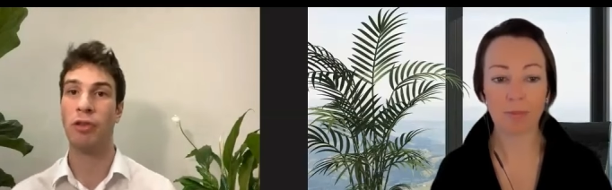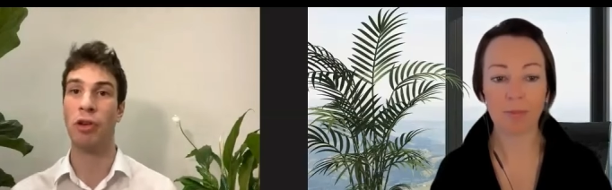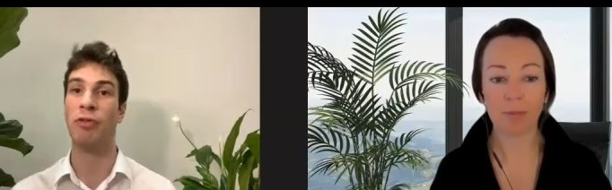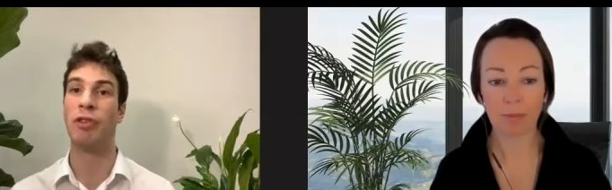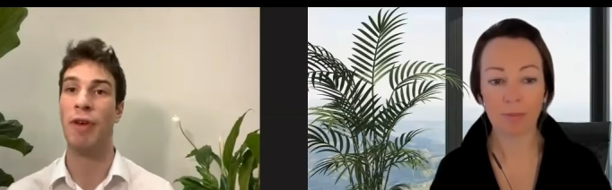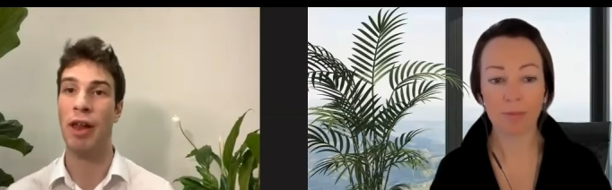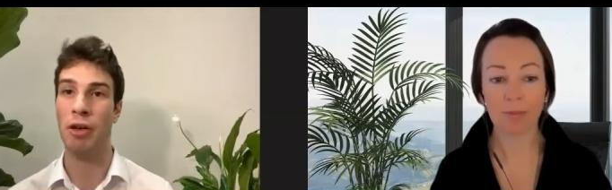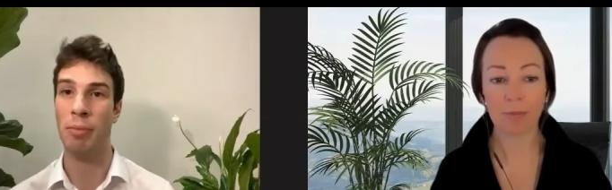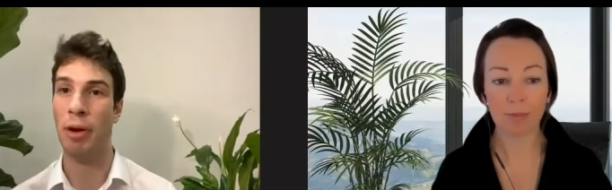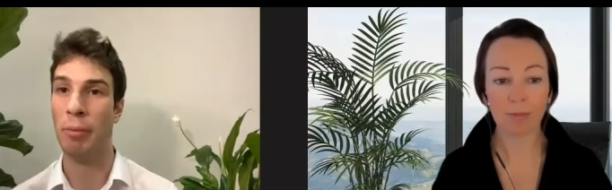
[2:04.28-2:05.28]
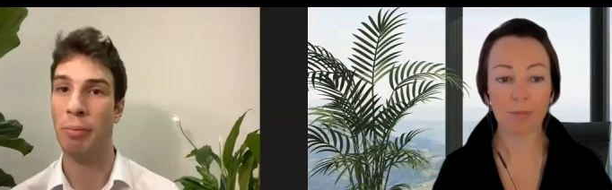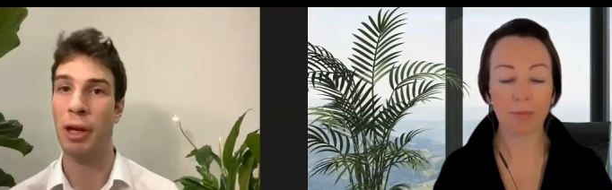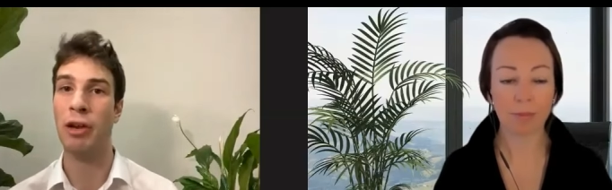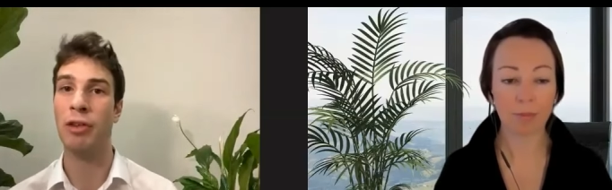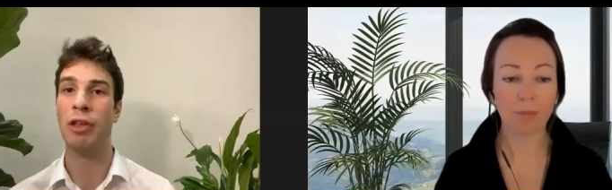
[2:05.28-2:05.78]
Speaker 1: sort of development,
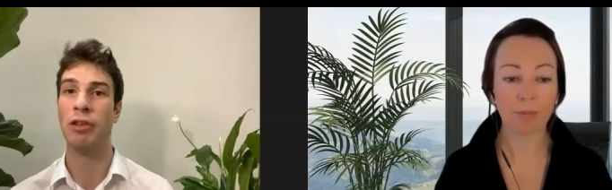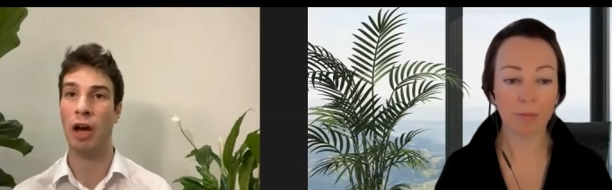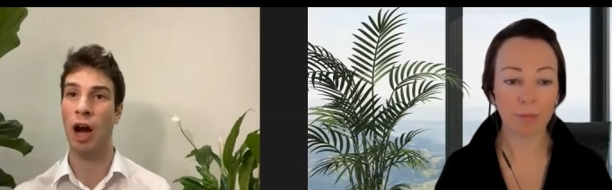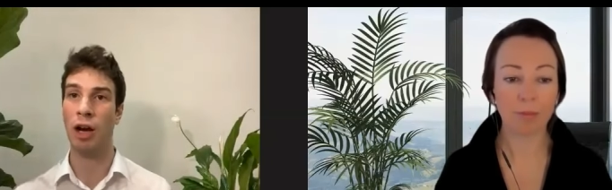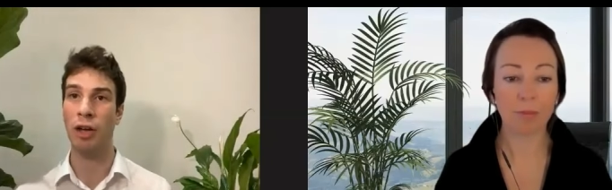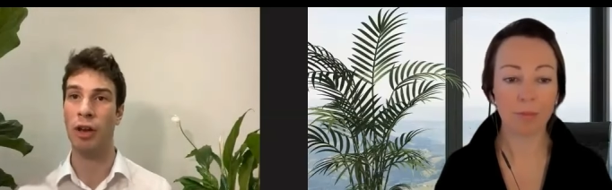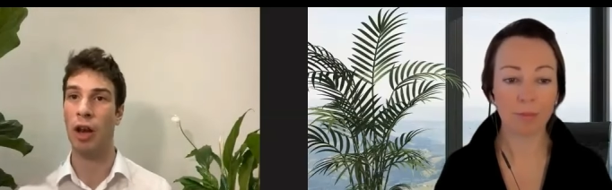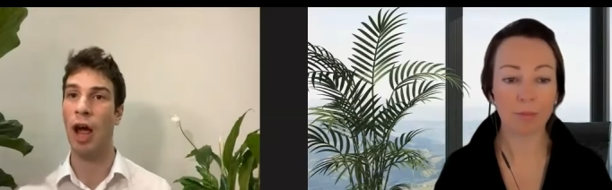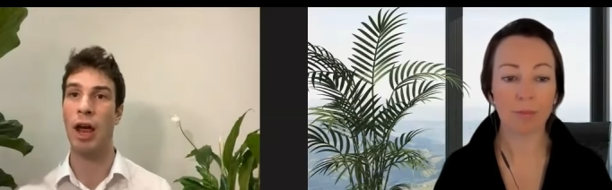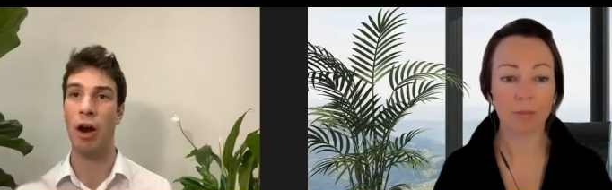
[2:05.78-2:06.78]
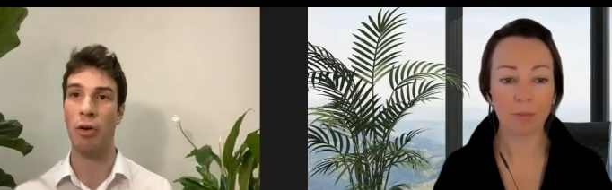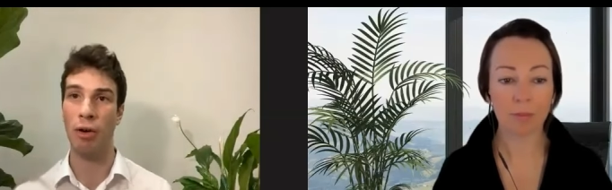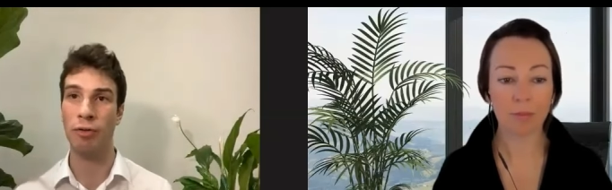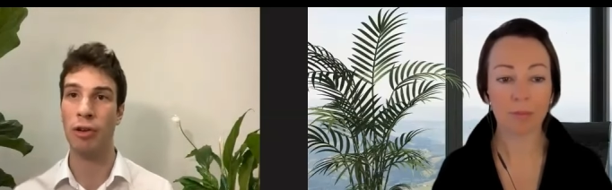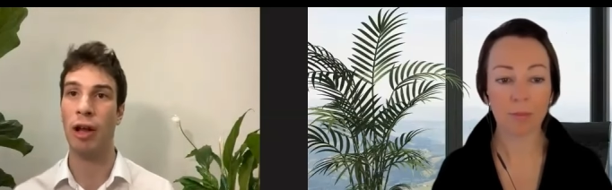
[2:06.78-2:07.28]
because the dark and the light are
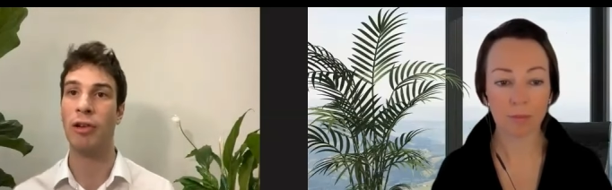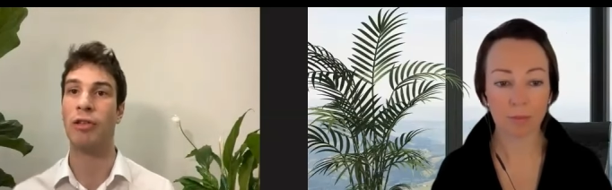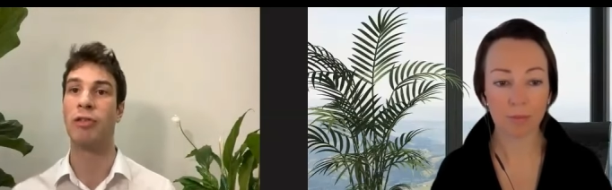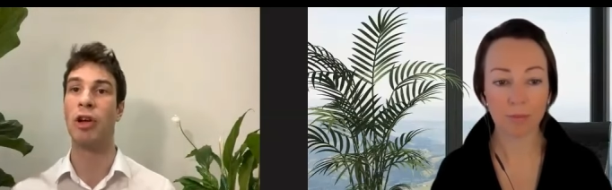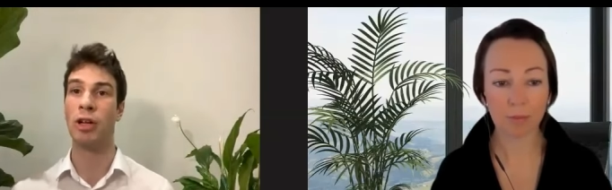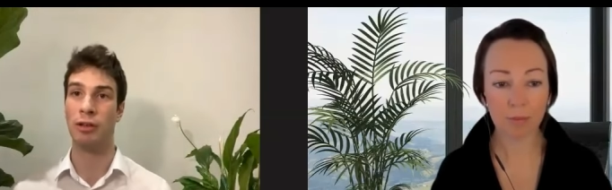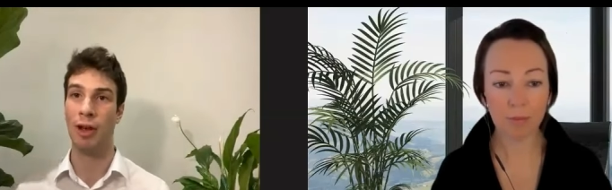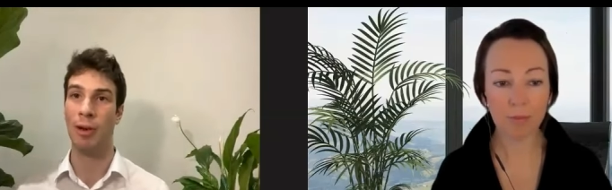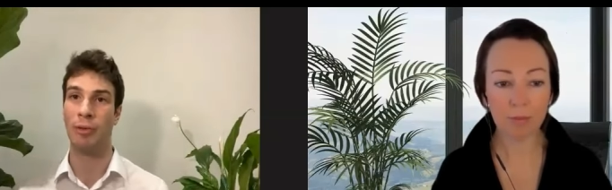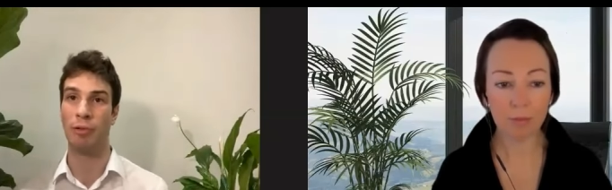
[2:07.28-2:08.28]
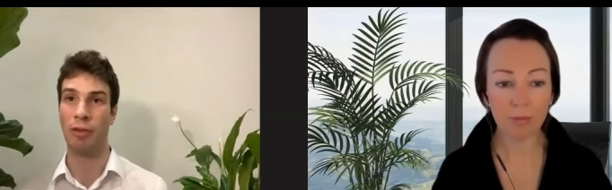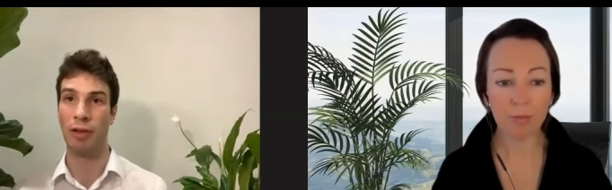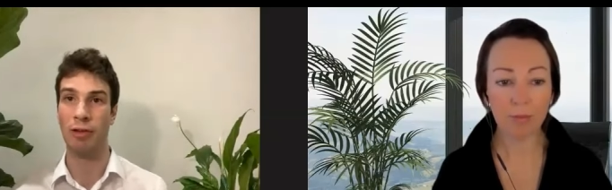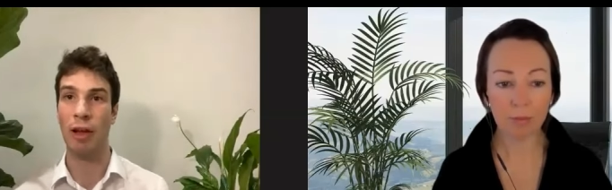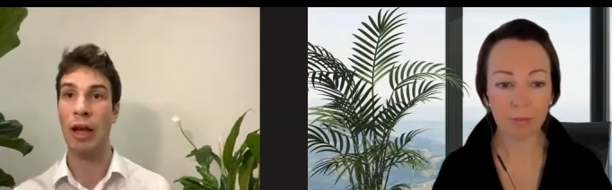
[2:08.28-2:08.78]
often understood in terms of
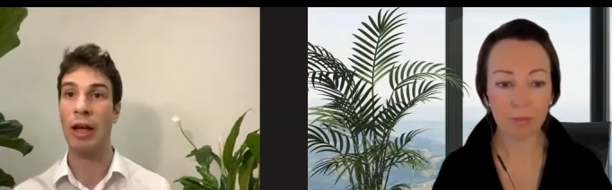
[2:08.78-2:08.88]
this